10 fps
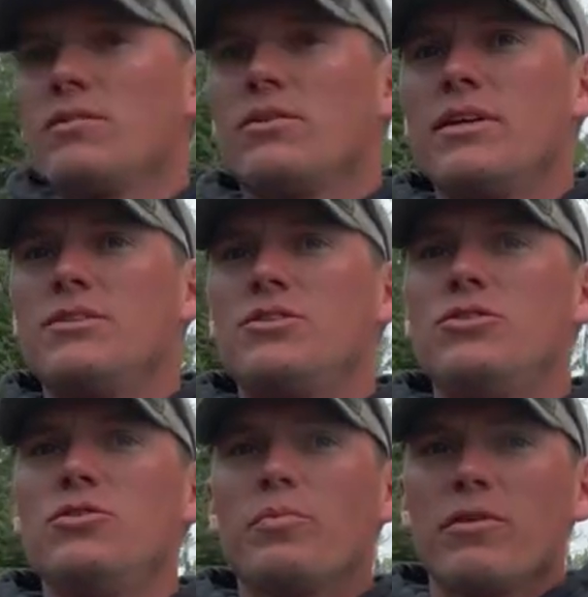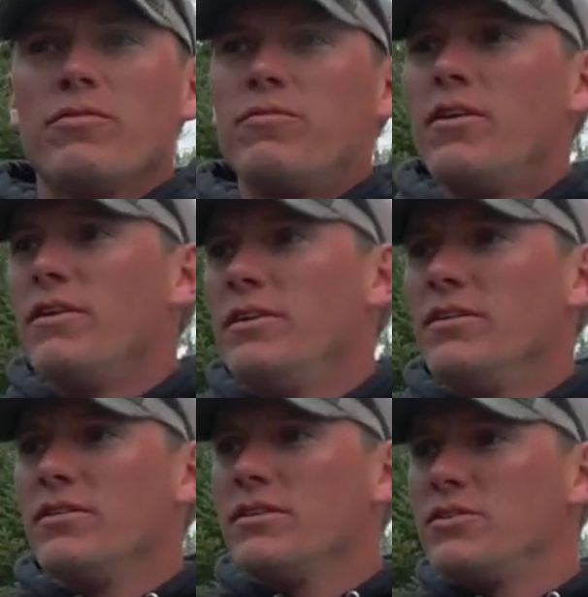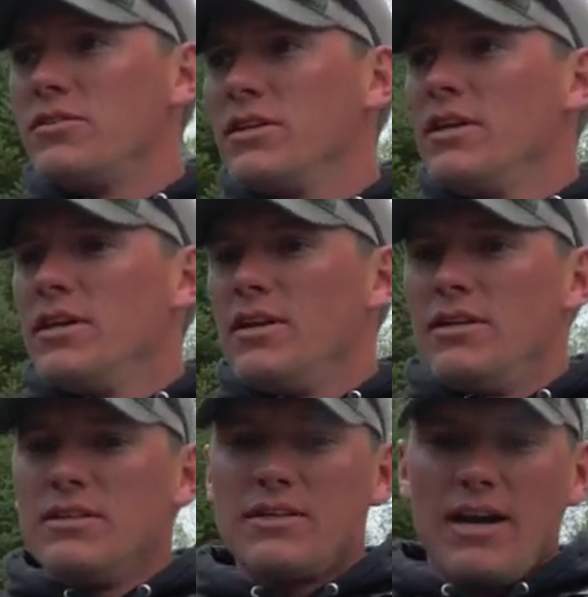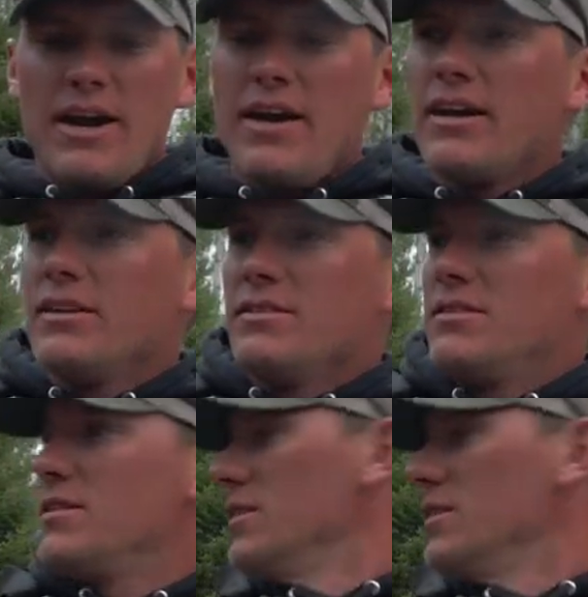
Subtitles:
So that's super fun. You know, this kayak is